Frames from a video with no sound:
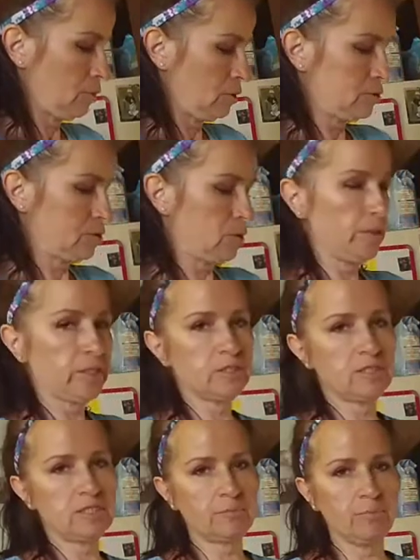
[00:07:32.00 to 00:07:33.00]
so I could
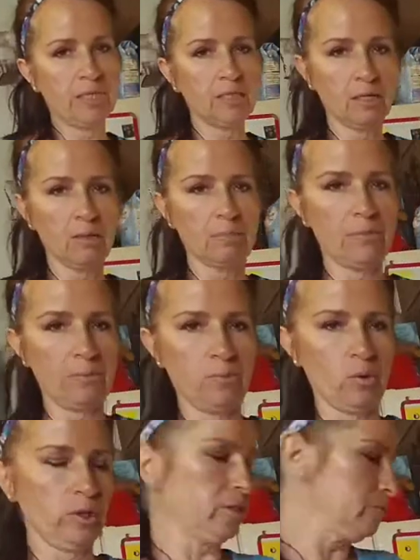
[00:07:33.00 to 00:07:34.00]
speed up the boiling